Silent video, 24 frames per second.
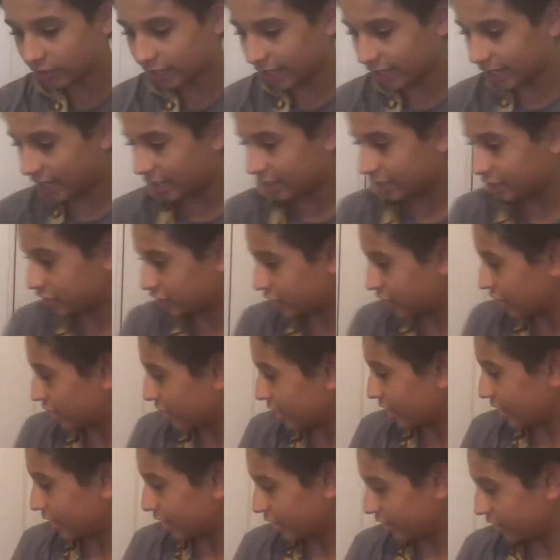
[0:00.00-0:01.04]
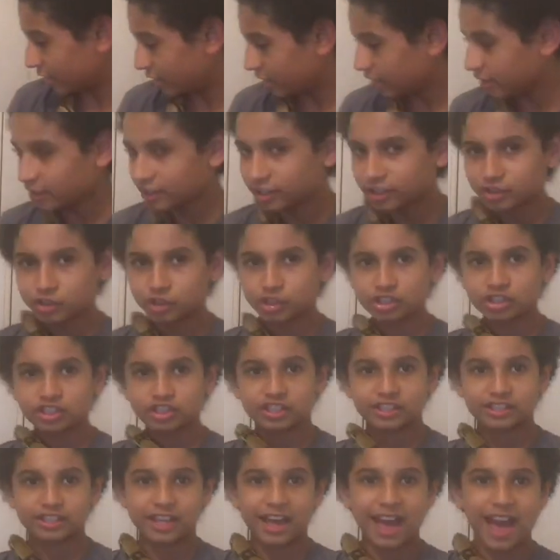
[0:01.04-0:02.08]
cage thing, and she's
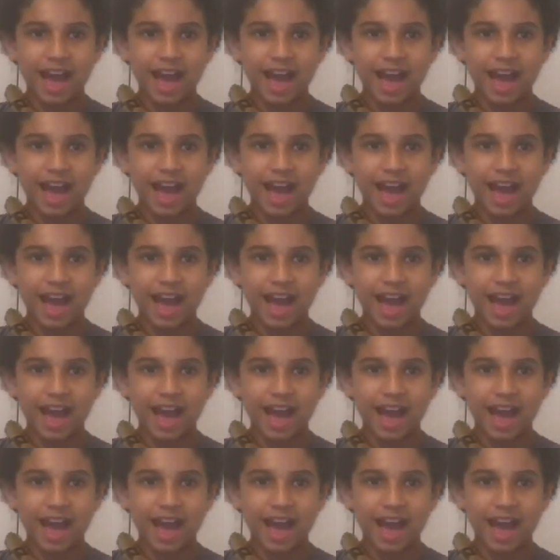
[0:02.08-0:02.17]
just a